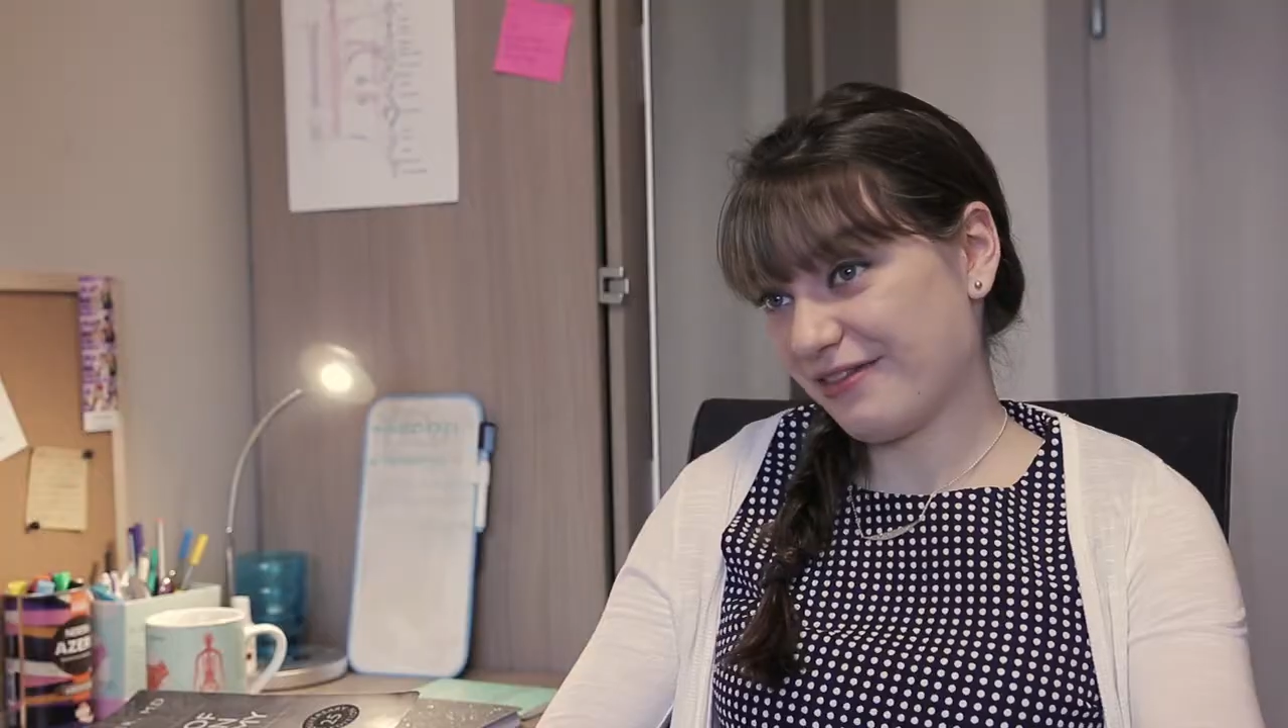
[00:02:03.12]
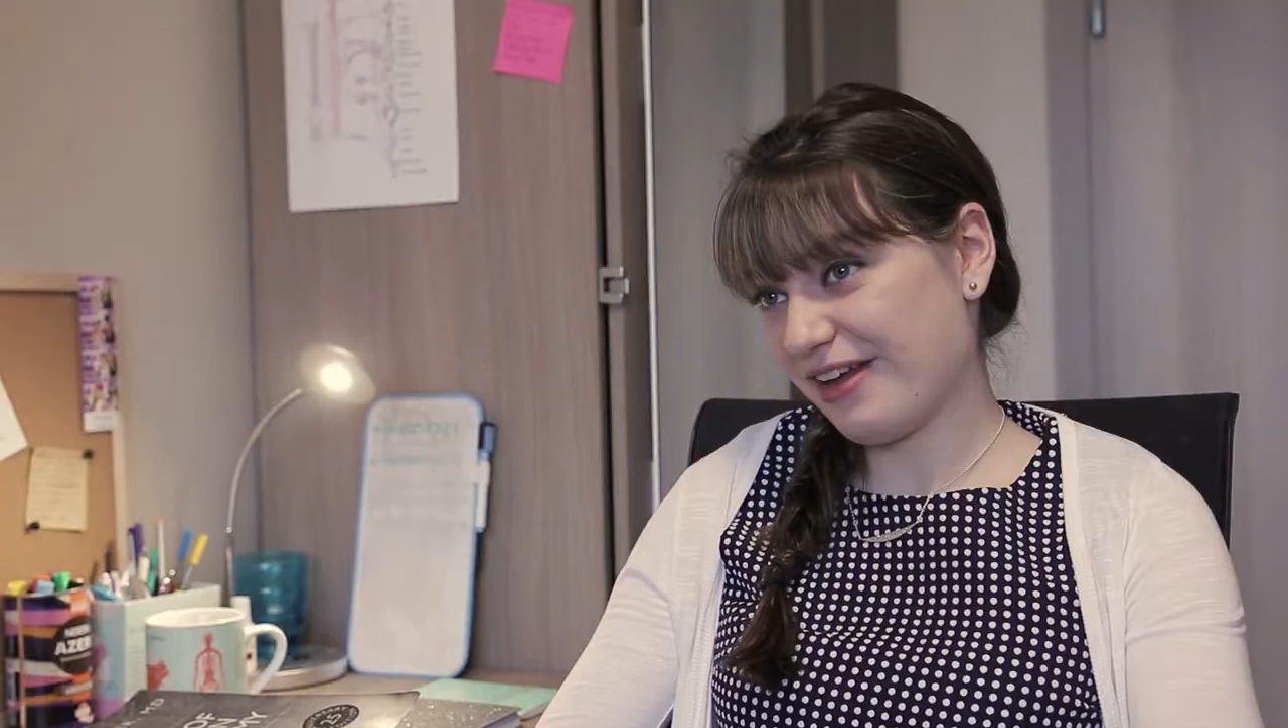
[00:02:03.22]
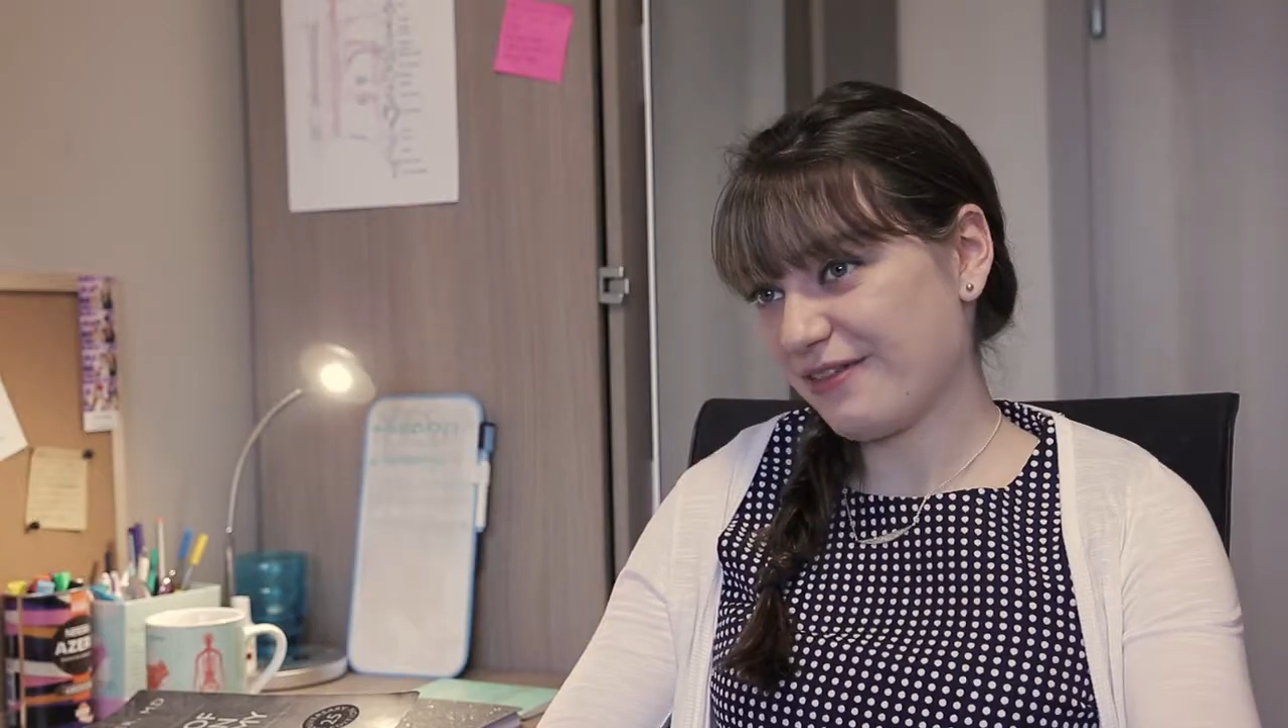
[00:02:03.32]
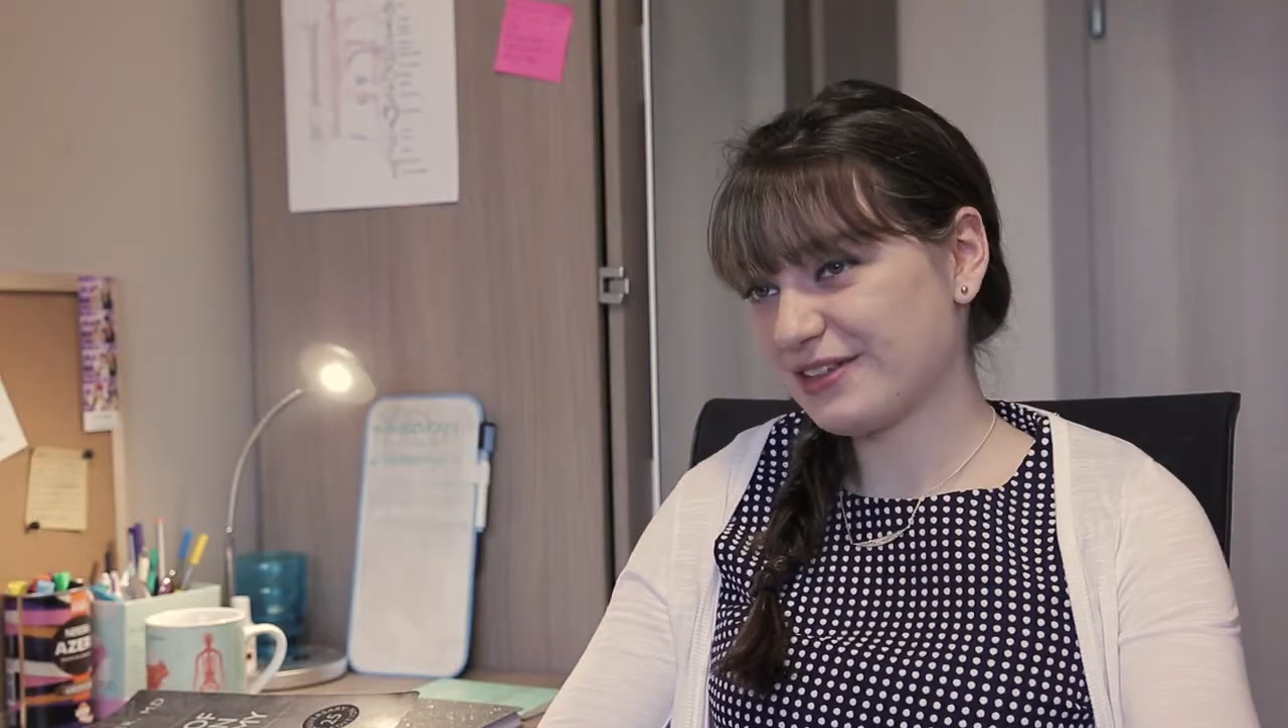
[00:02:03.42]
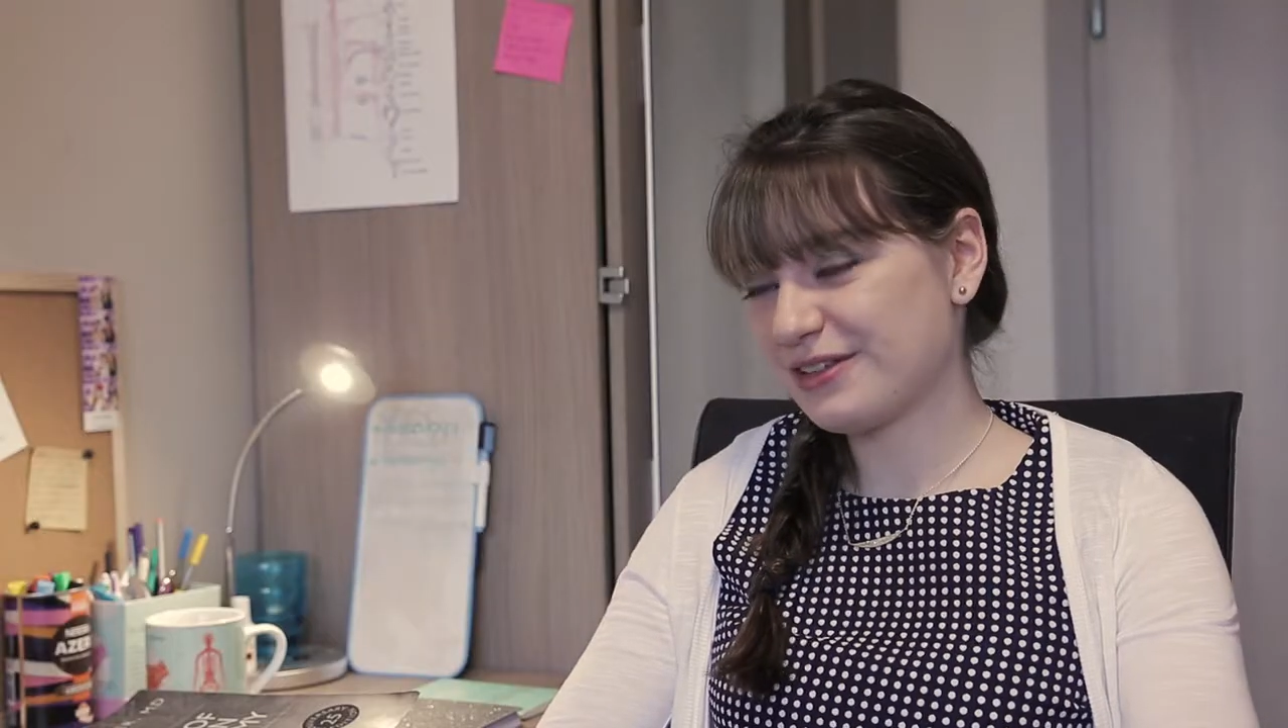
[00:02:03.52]
a
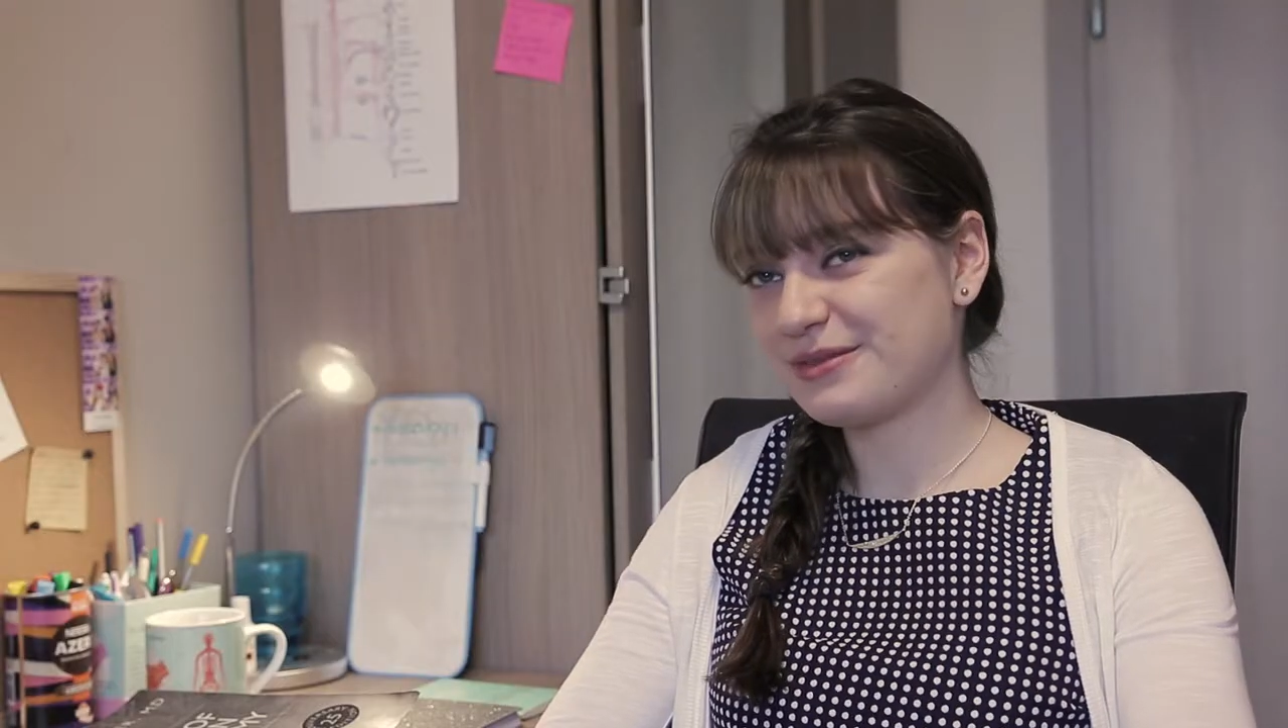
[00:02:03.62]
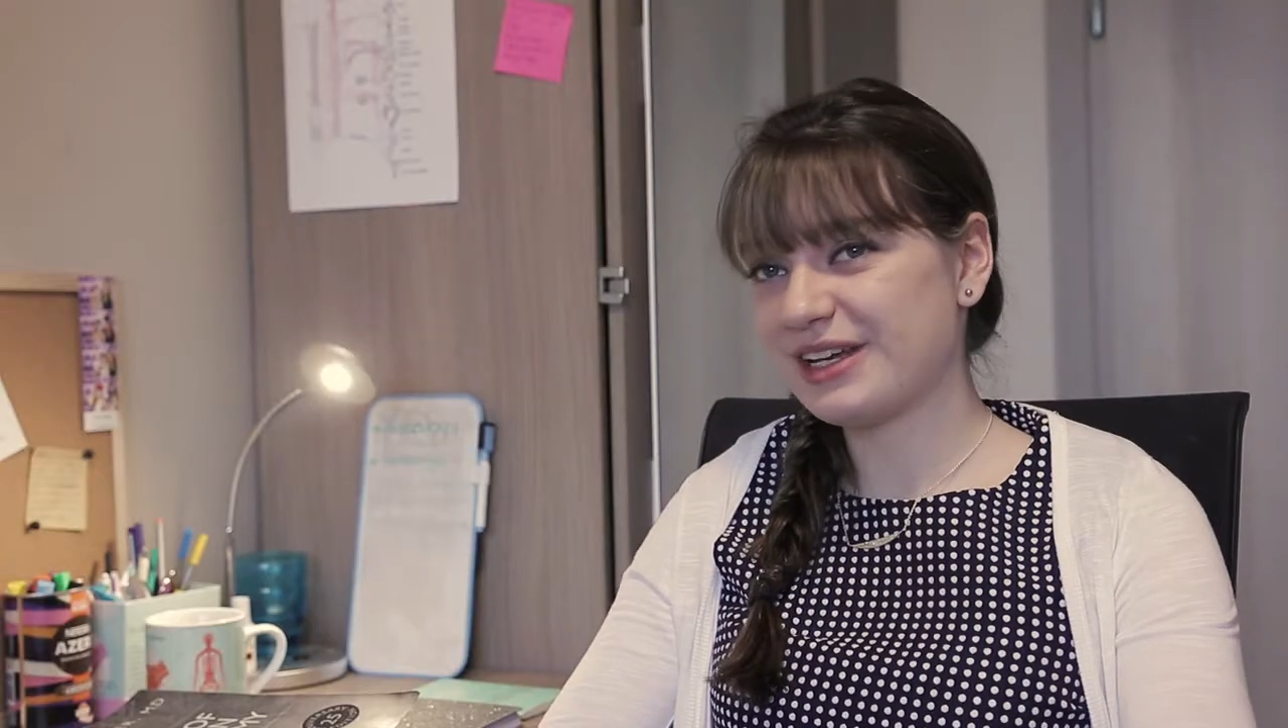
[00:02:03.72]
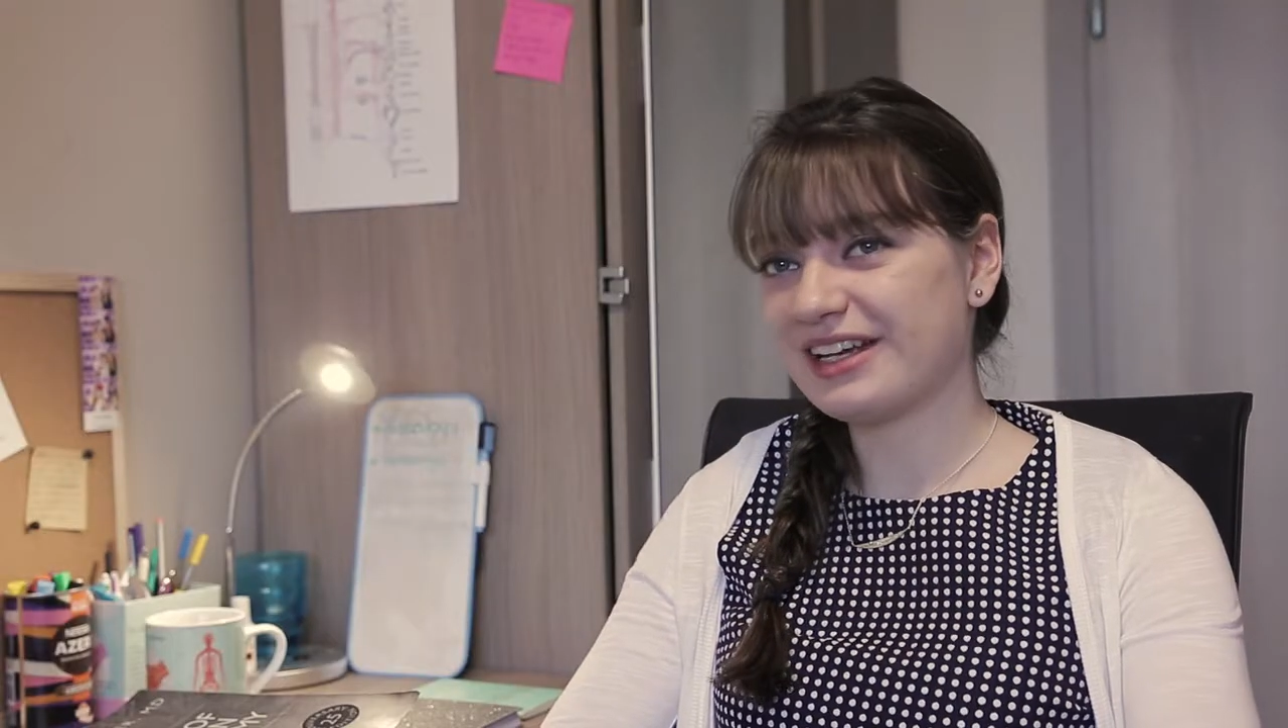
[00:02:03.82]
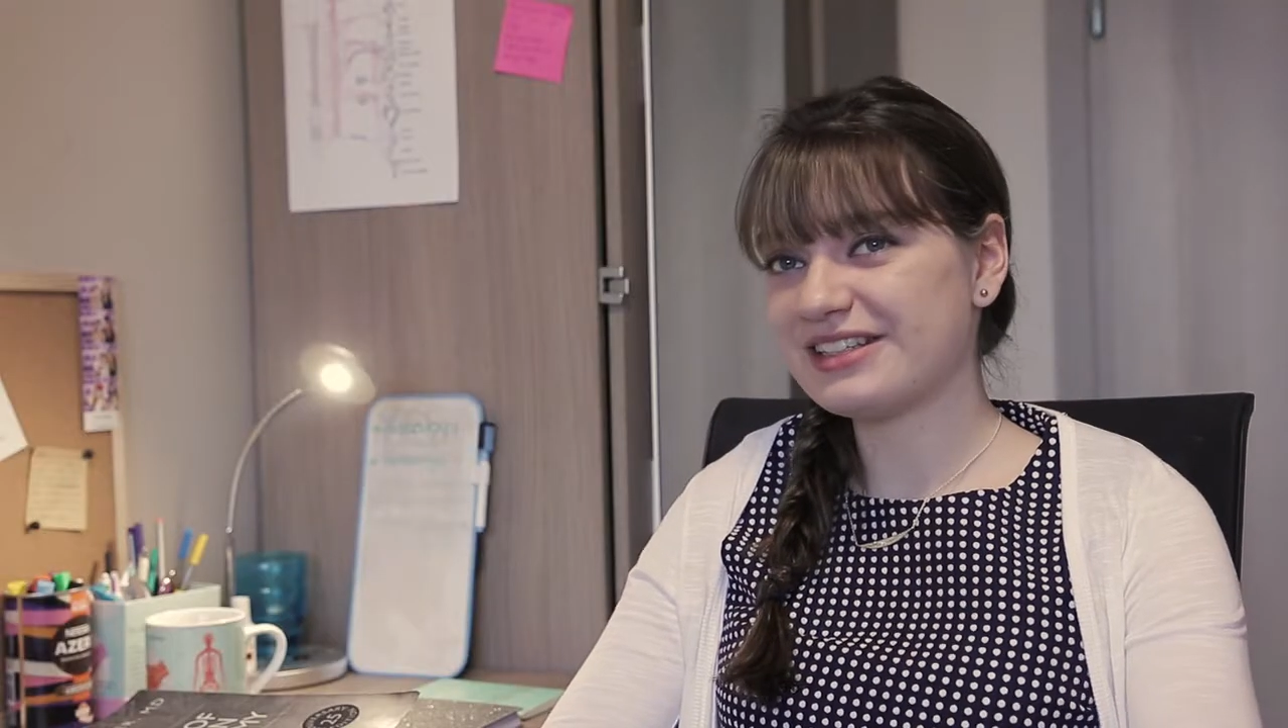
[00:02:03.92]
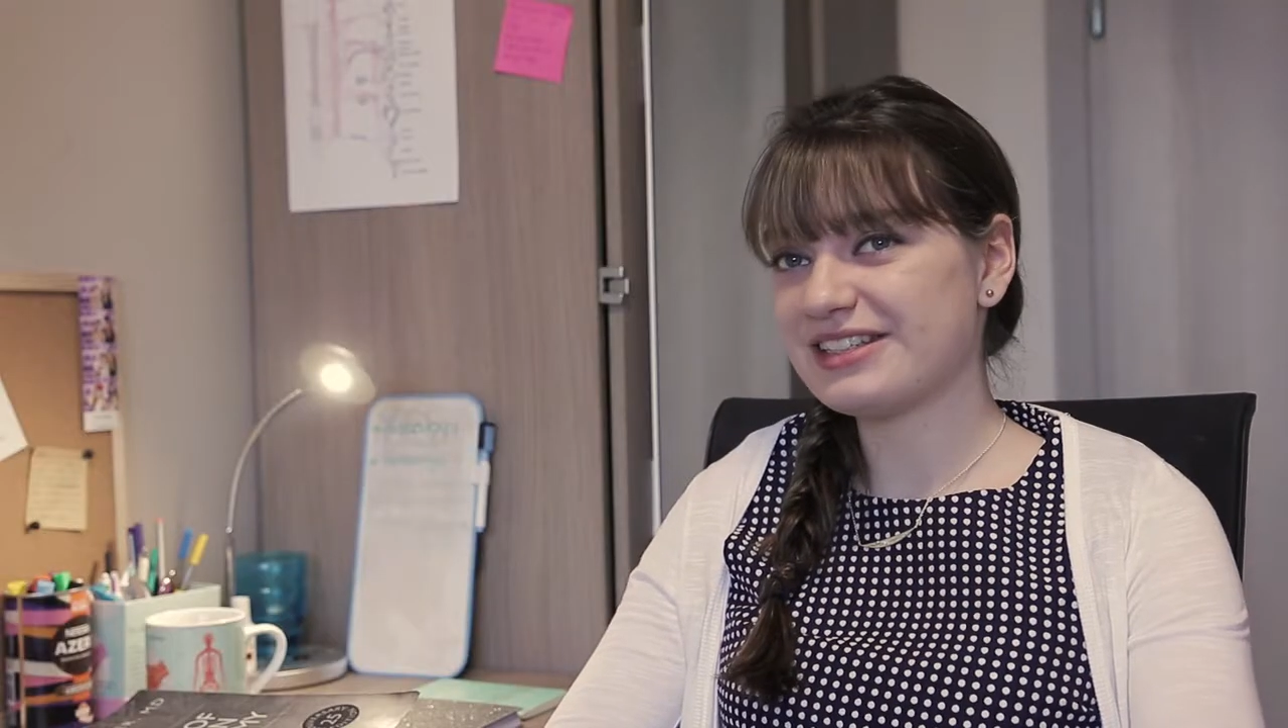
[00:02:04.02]
favorite
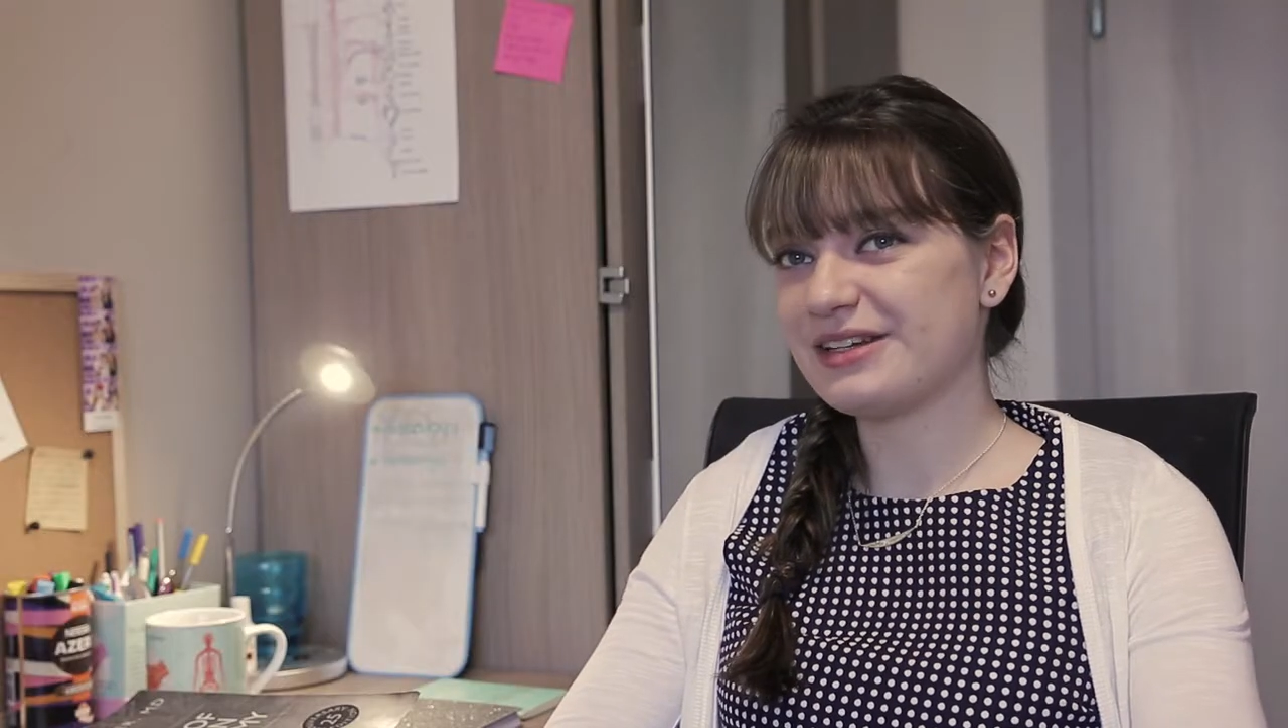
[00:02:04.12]
subject.